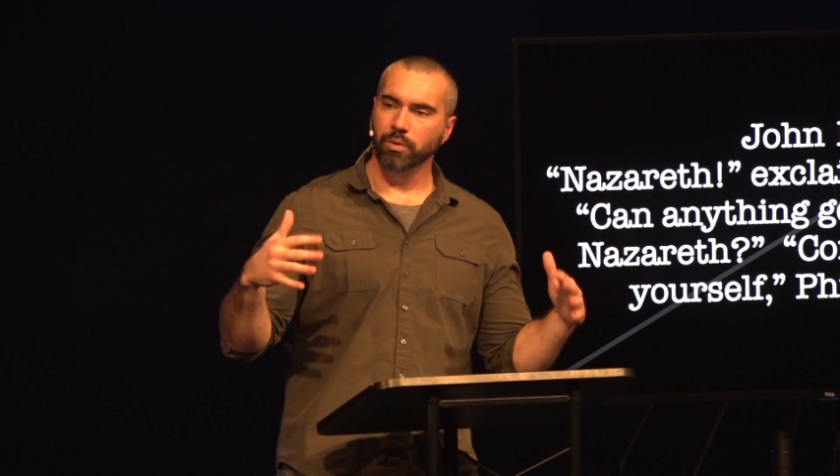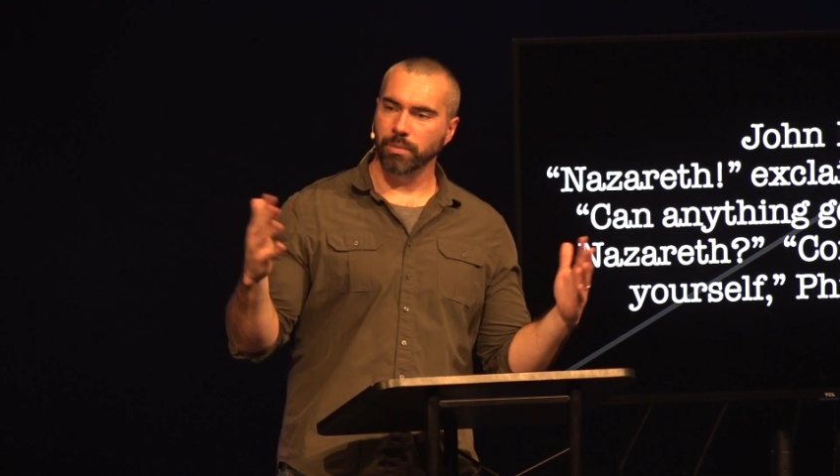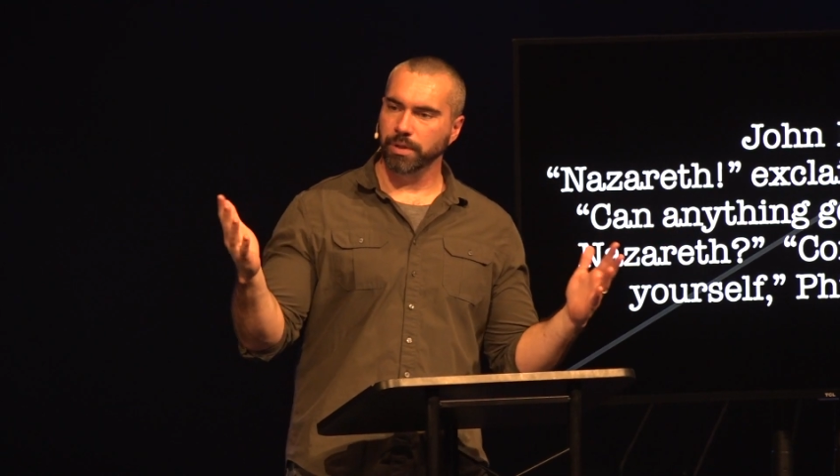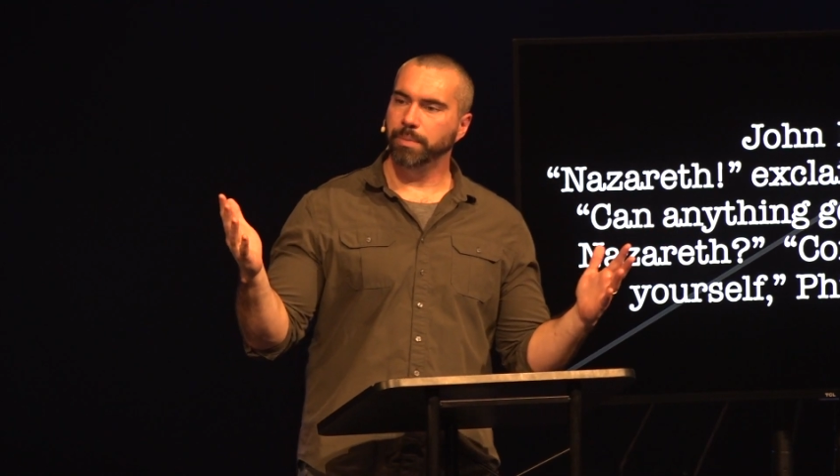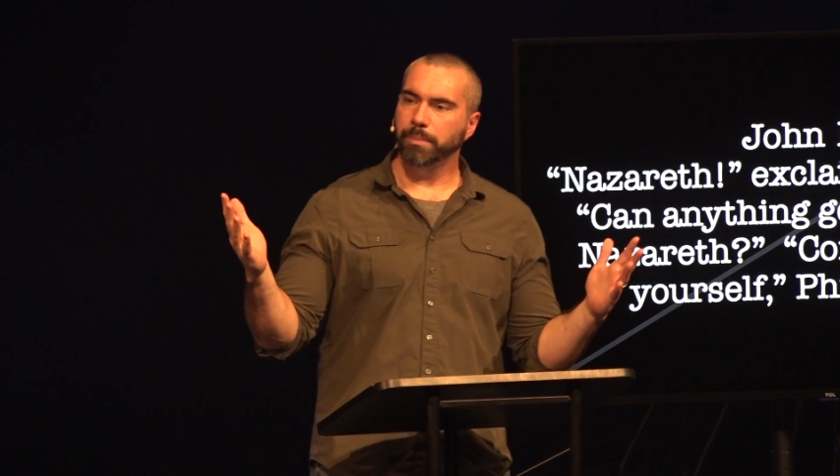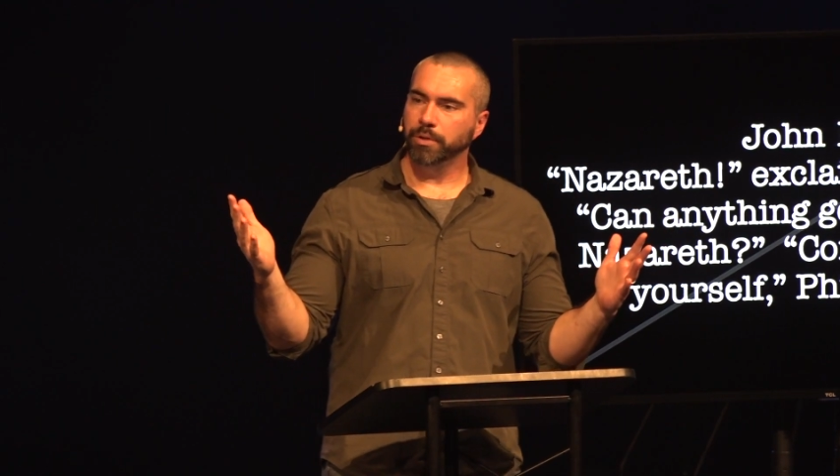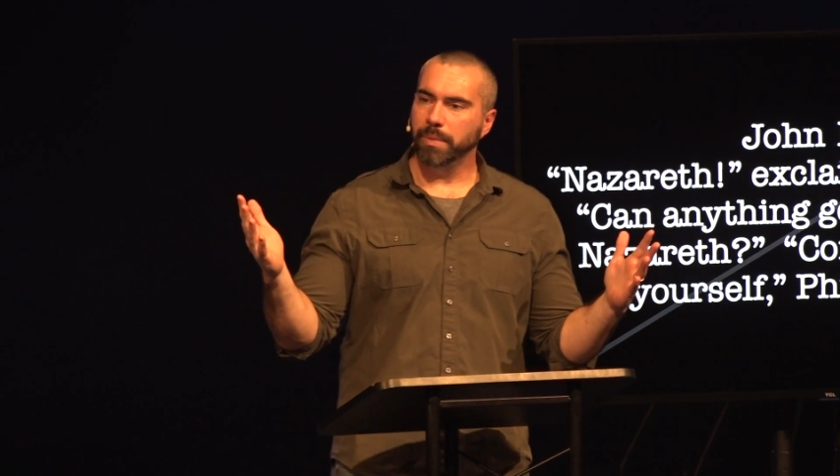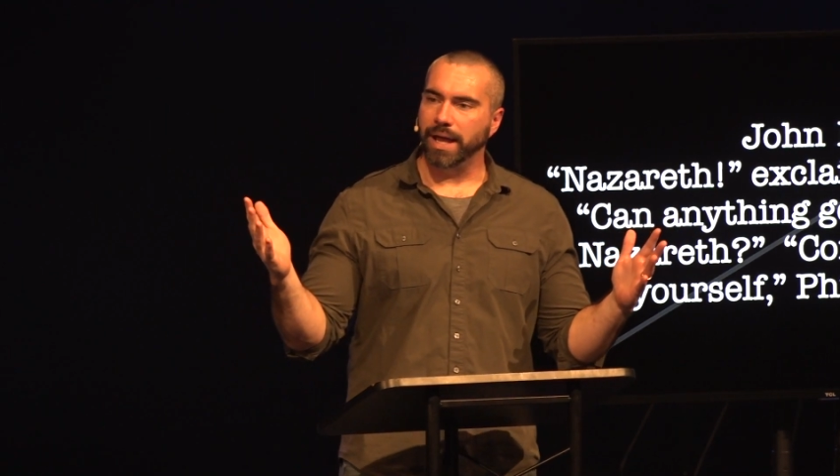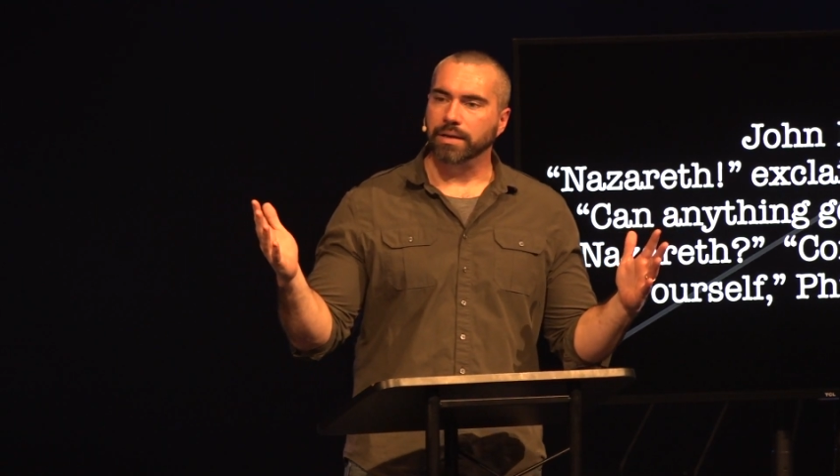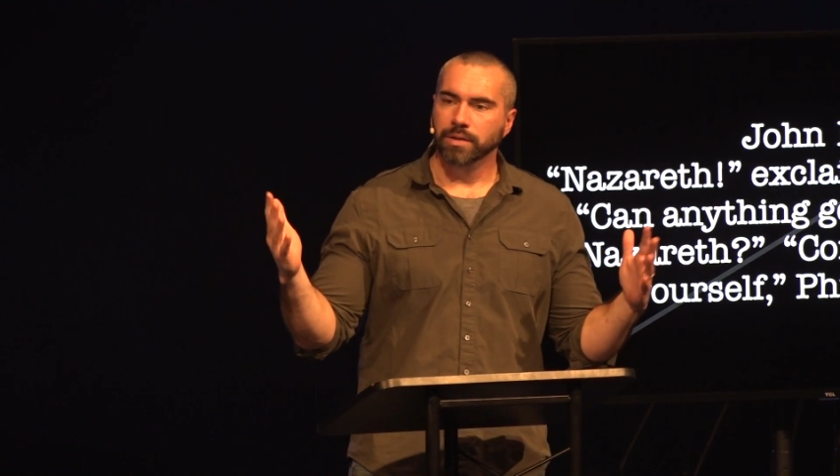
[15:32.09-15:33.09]
We believe people are
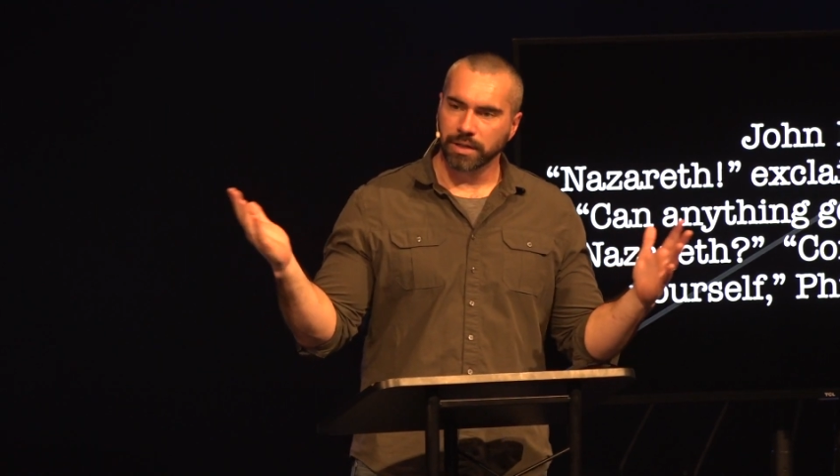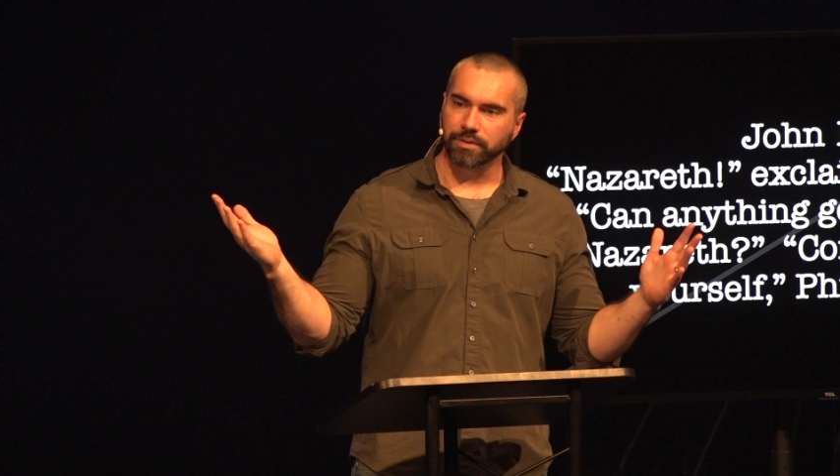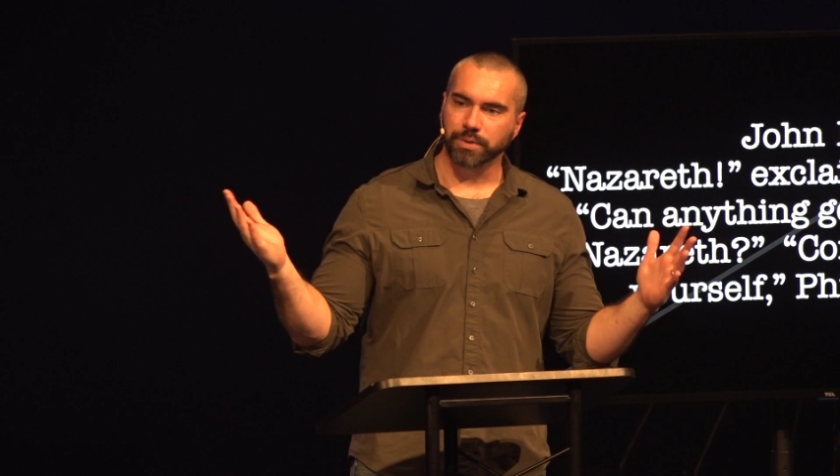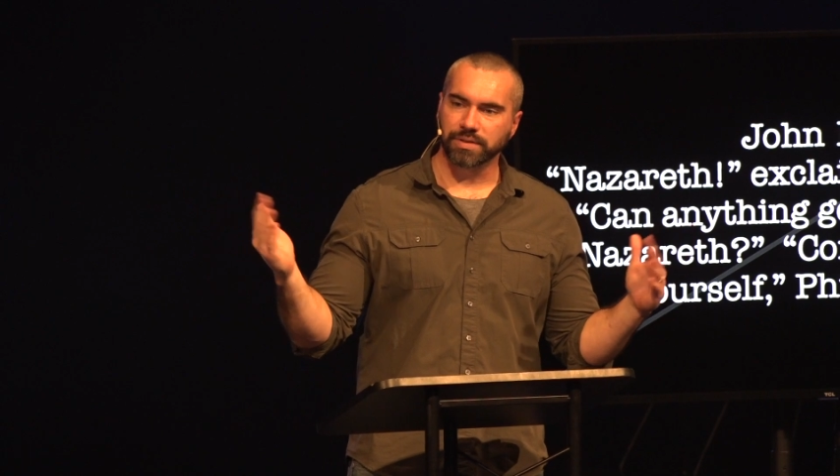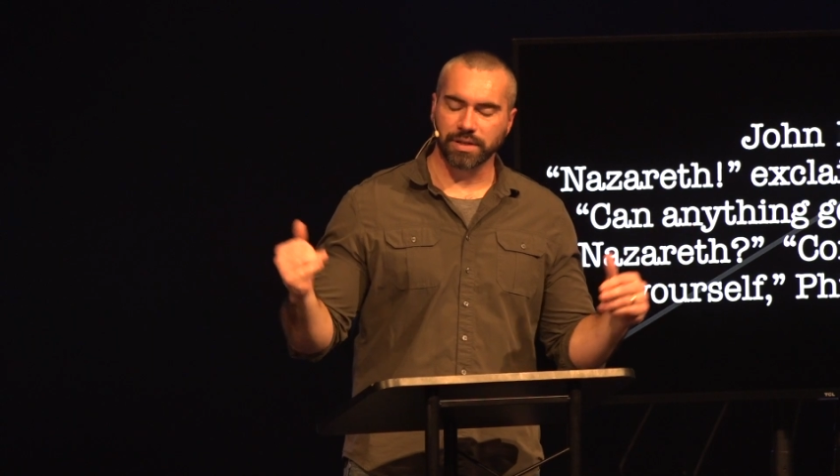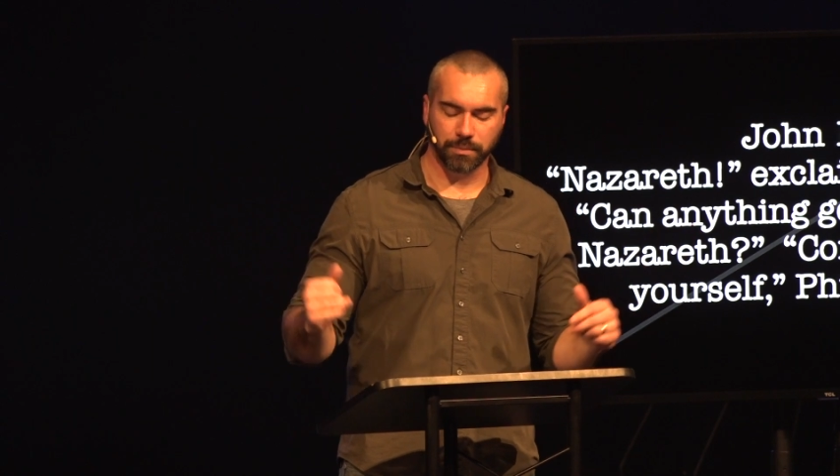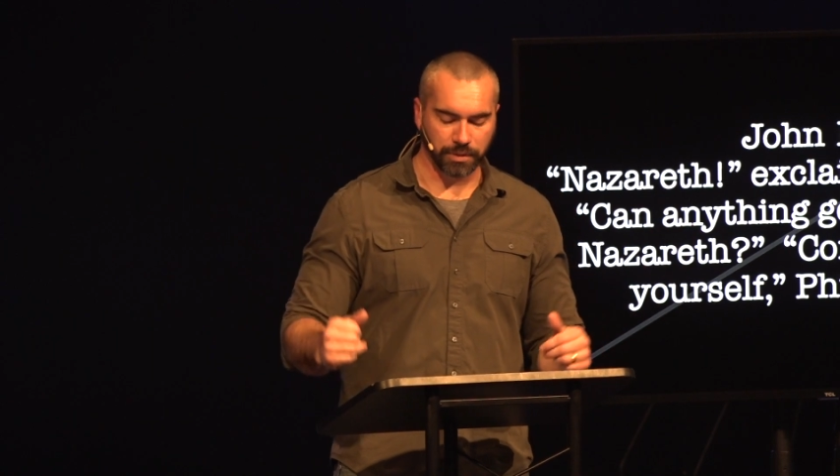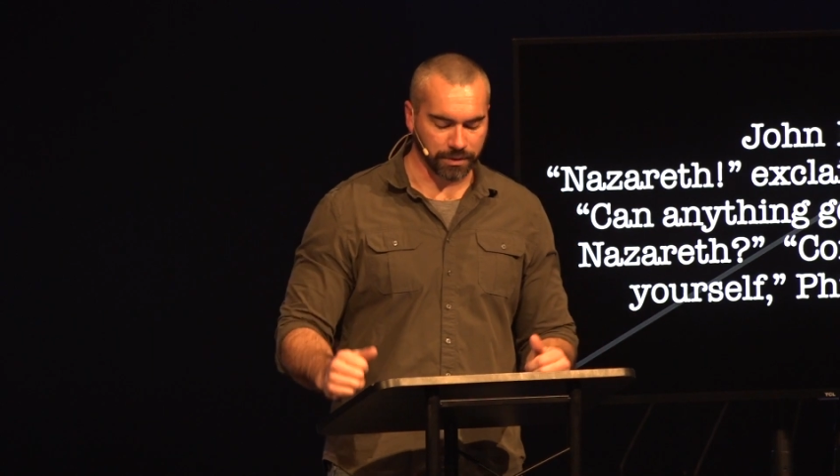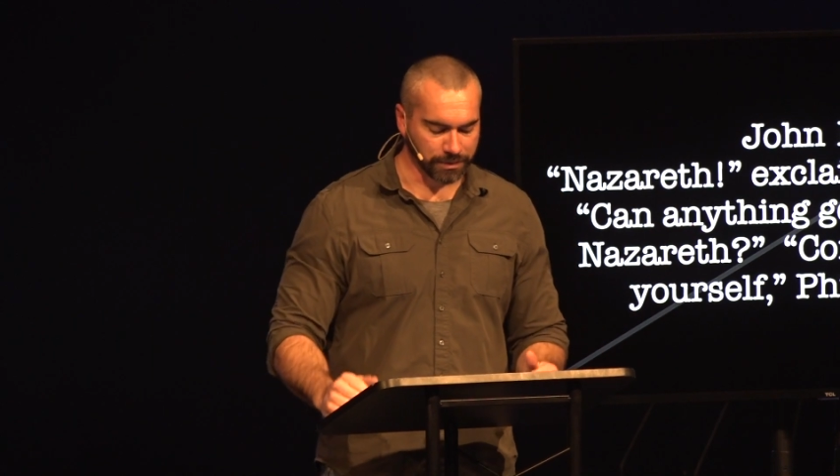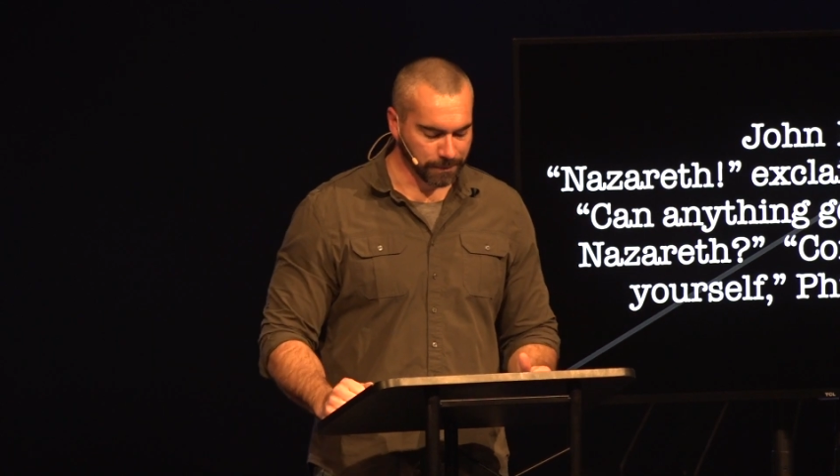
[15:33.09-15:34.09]
bad. That's what a cynic
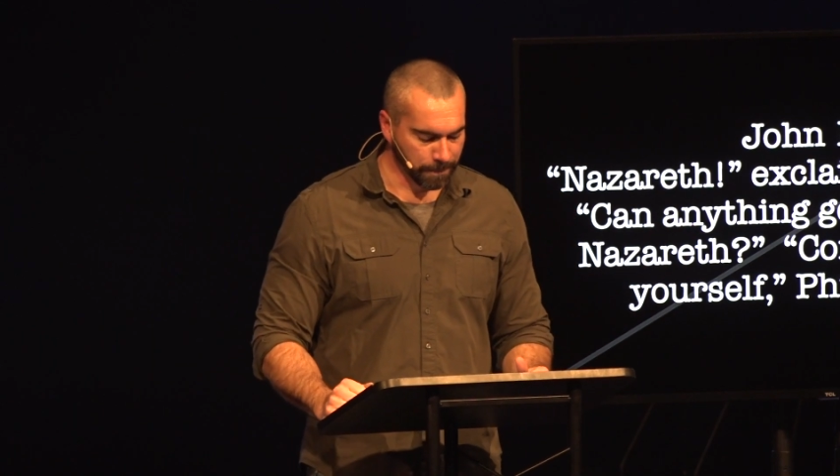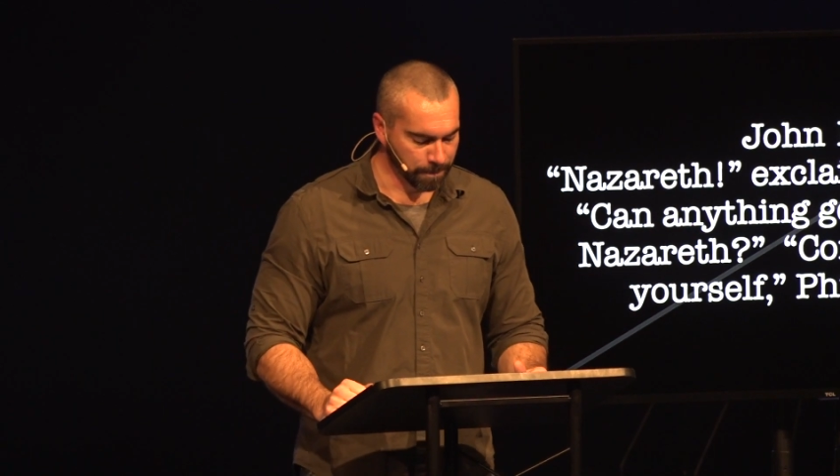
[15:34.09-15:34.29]
believes.